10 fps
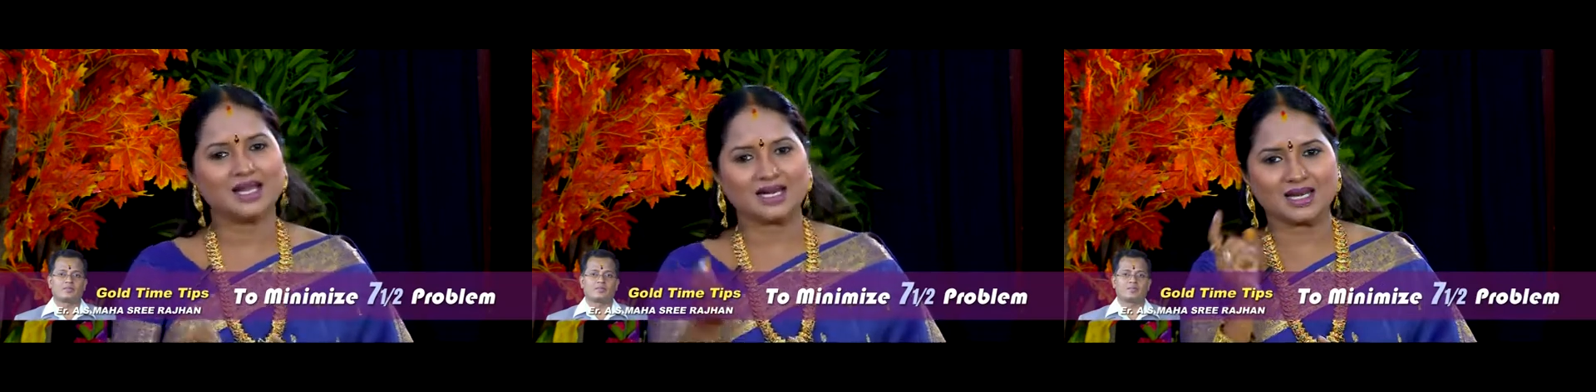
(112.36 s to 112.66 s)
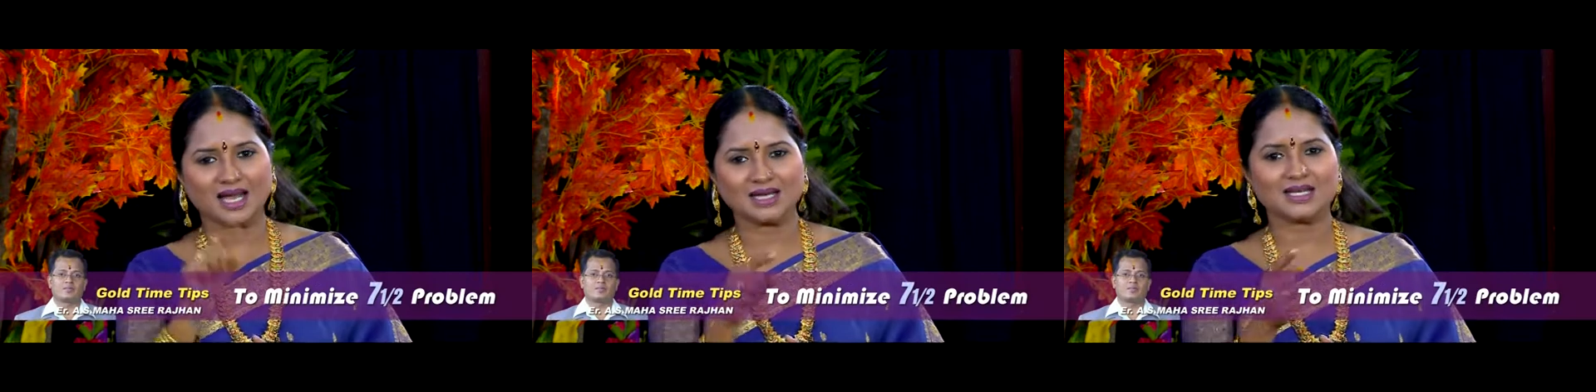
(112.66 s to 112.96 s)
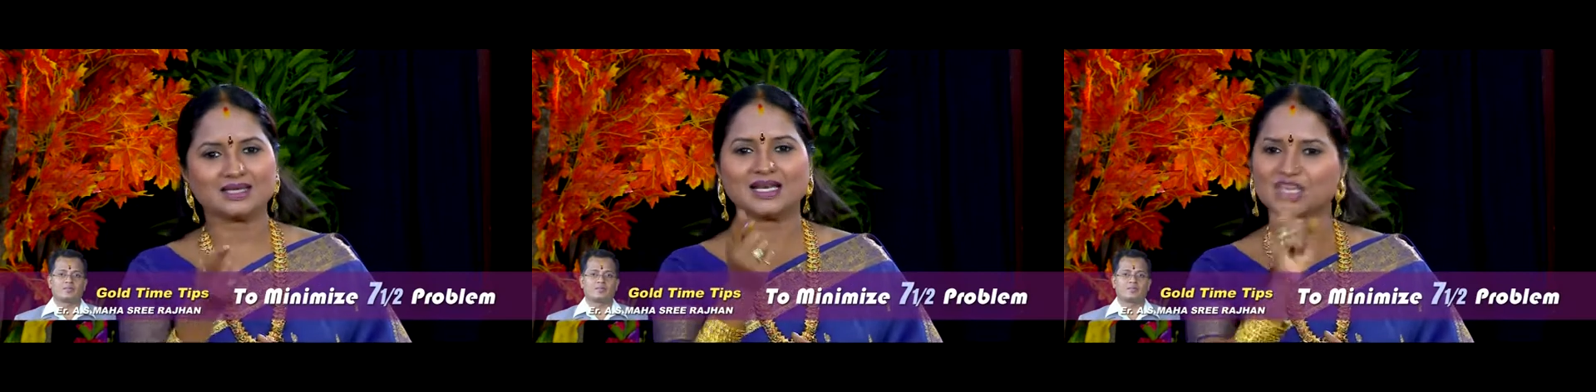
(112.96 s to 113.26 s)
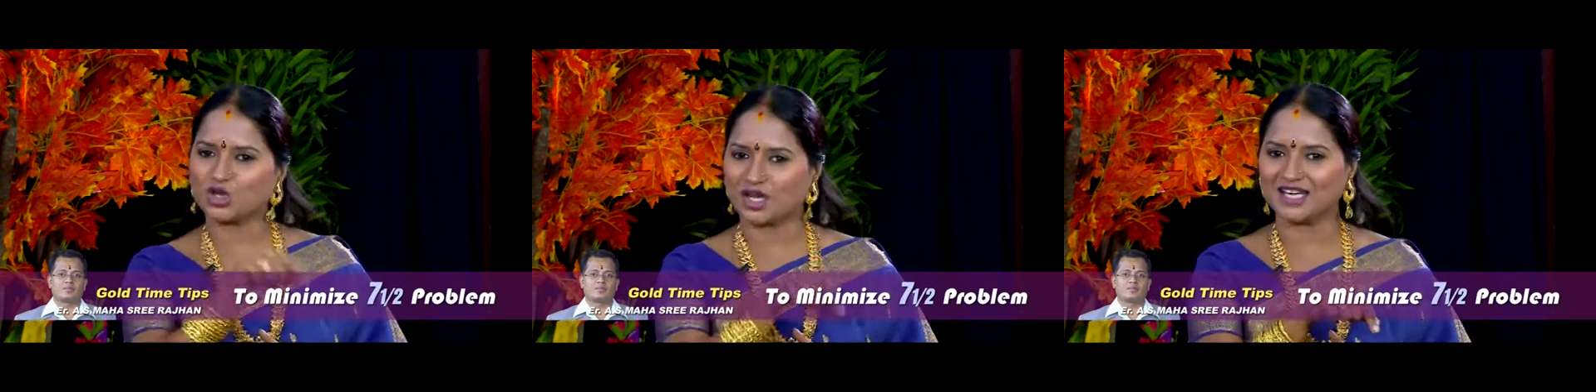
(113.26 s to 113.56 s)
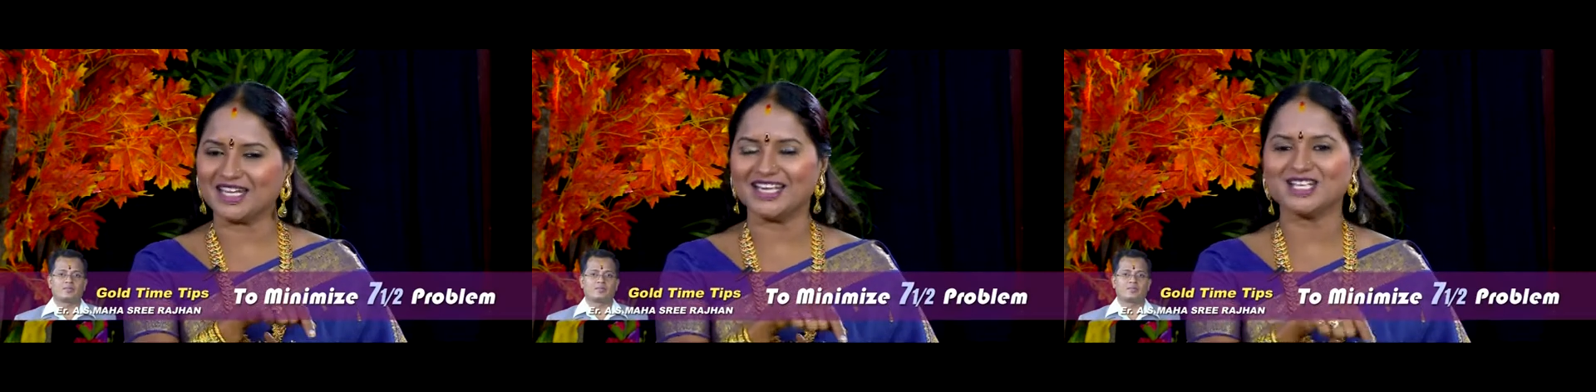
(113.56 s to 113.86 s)
Lagnatle
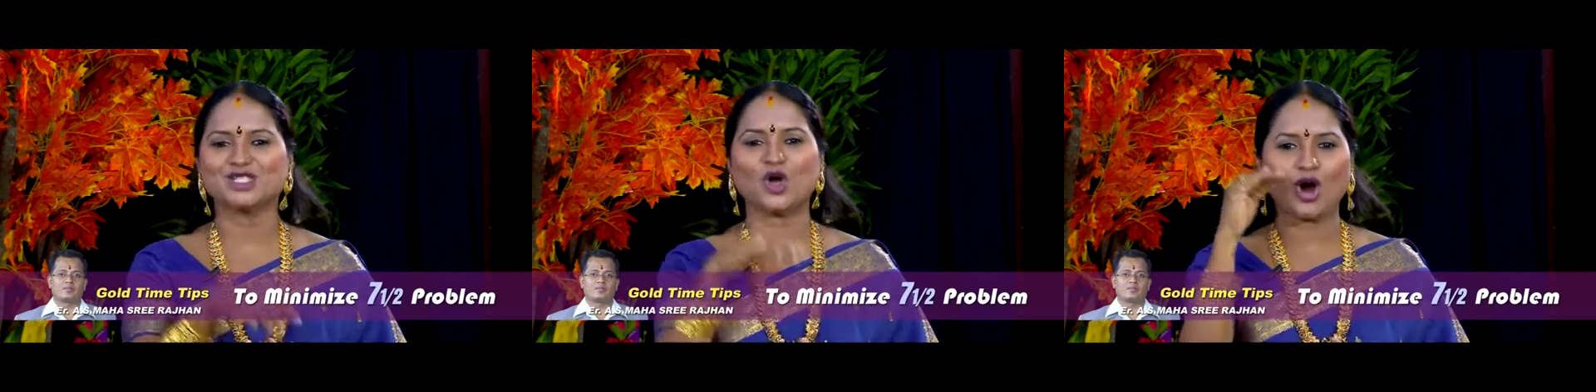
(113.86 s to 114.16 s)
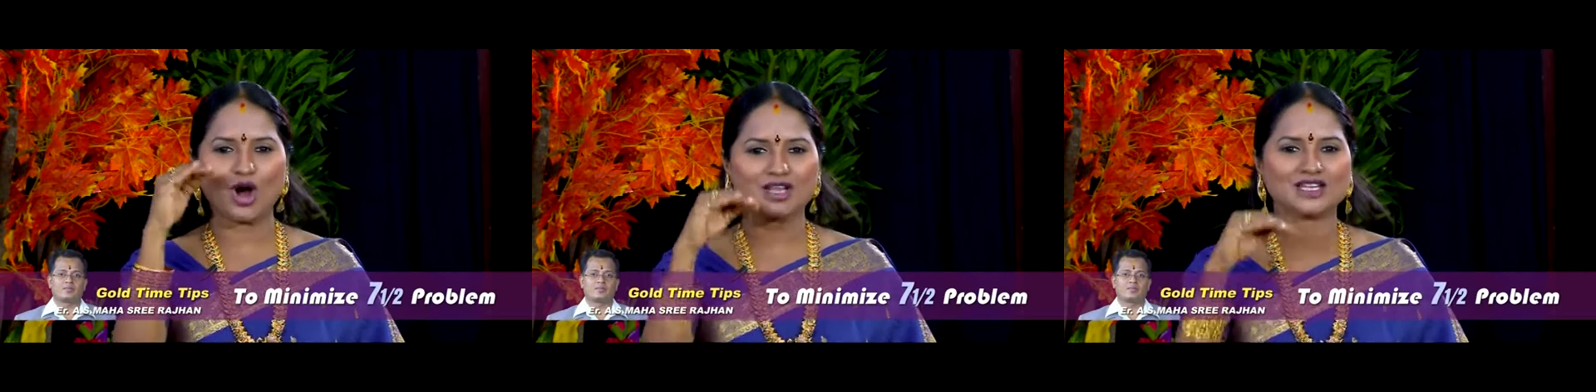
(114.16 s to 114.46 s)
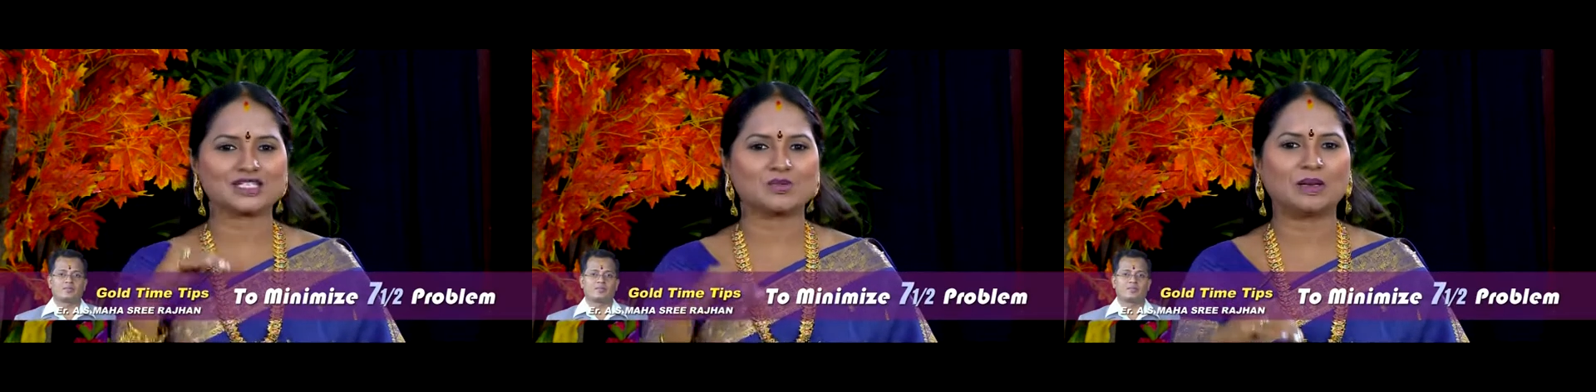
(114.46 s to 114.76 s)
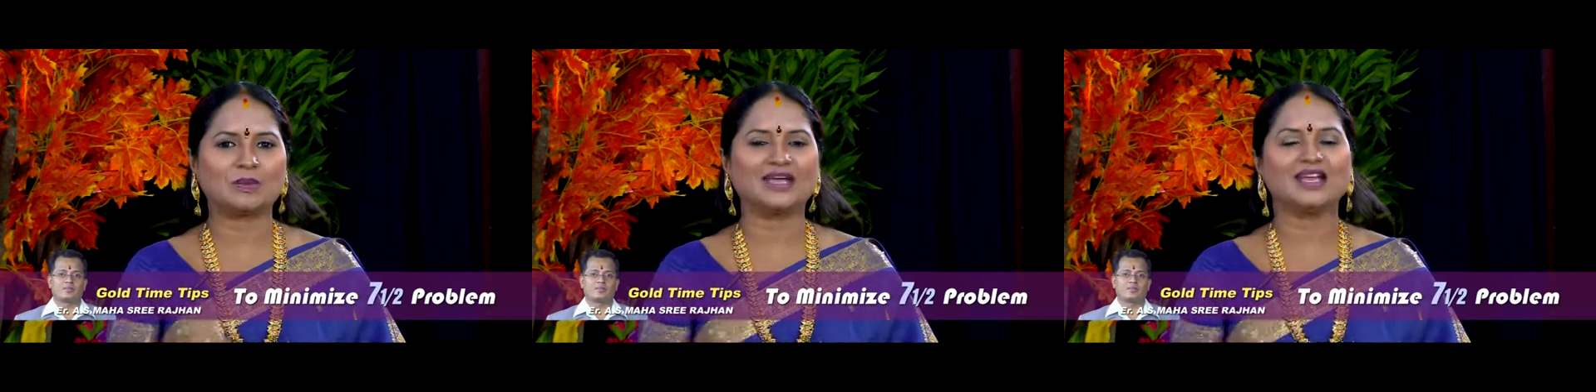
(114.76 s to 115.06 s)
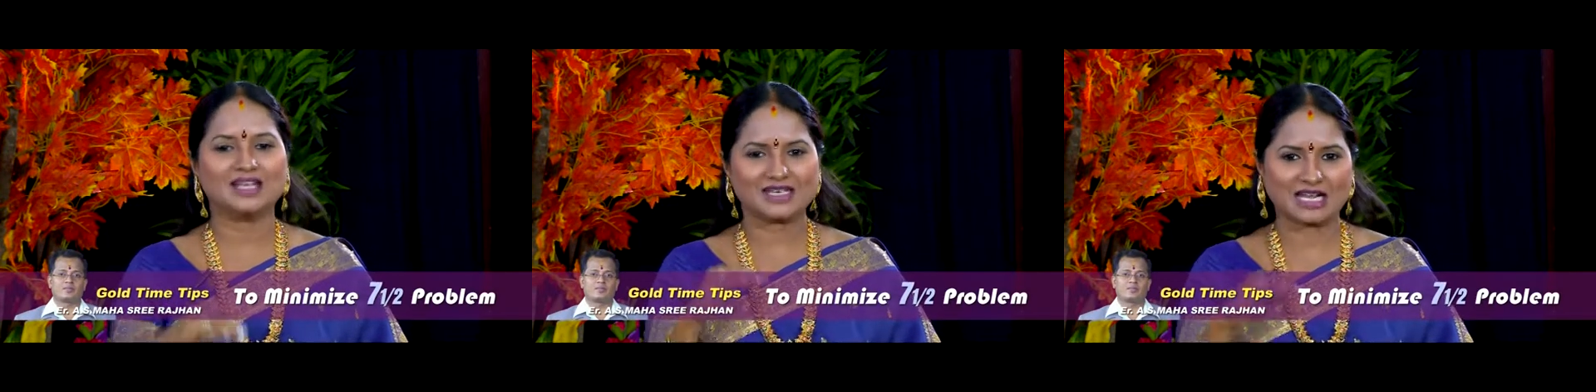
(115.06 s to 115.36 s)
Shani, so all this will be
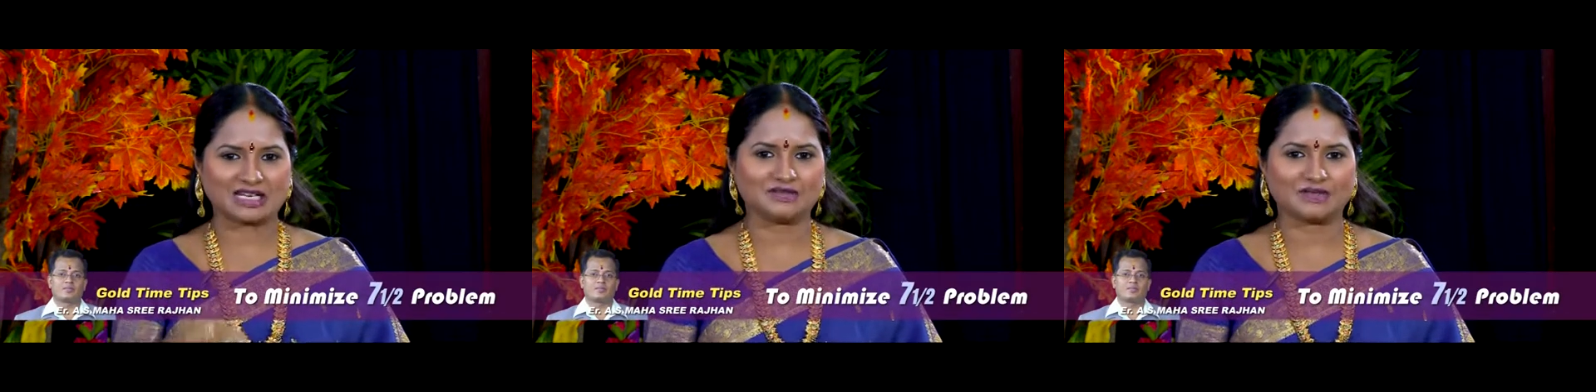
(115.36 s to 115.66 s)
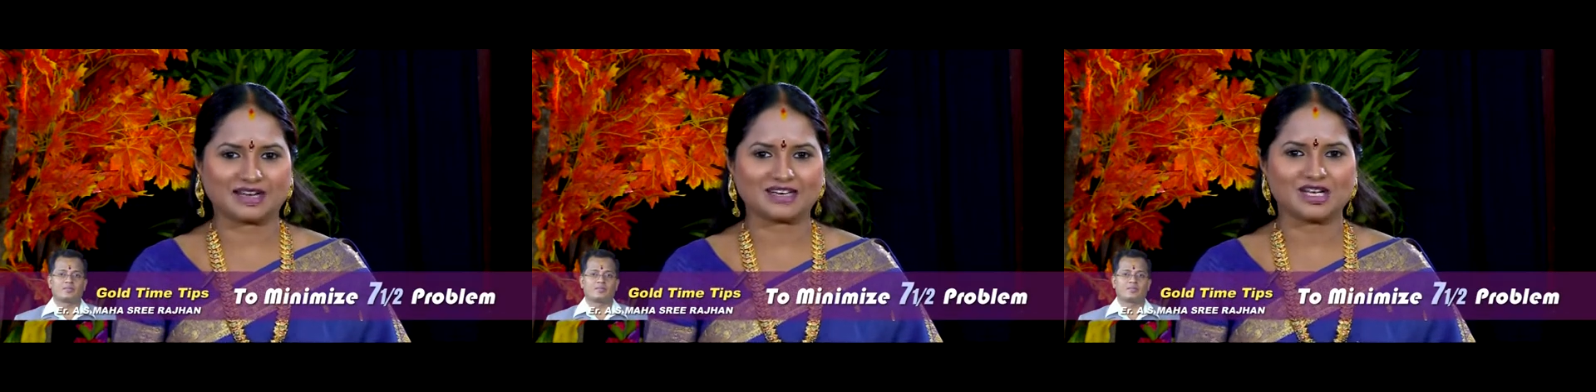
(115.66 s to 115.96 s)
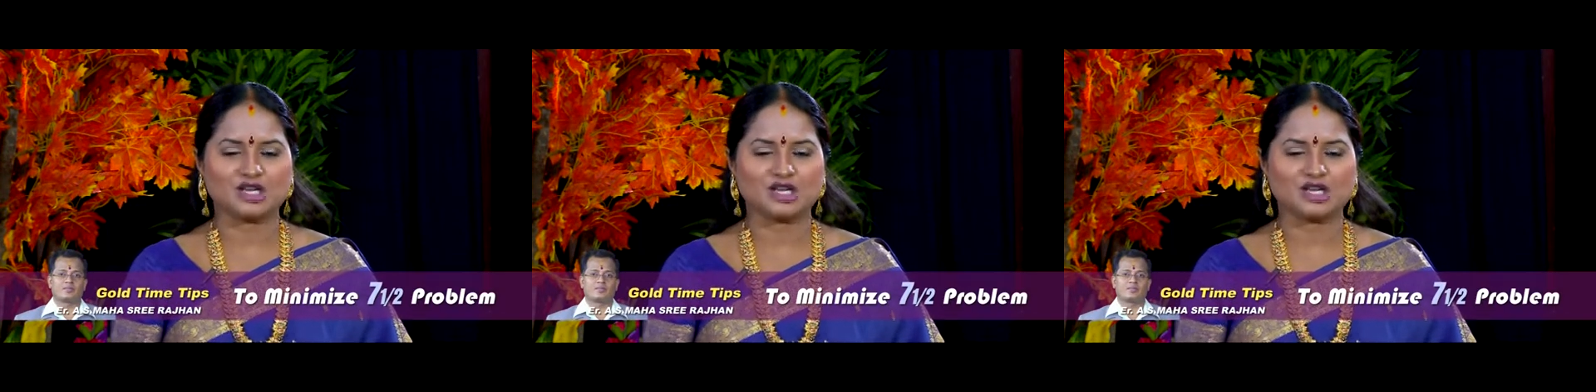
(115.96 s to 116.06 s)
nullified.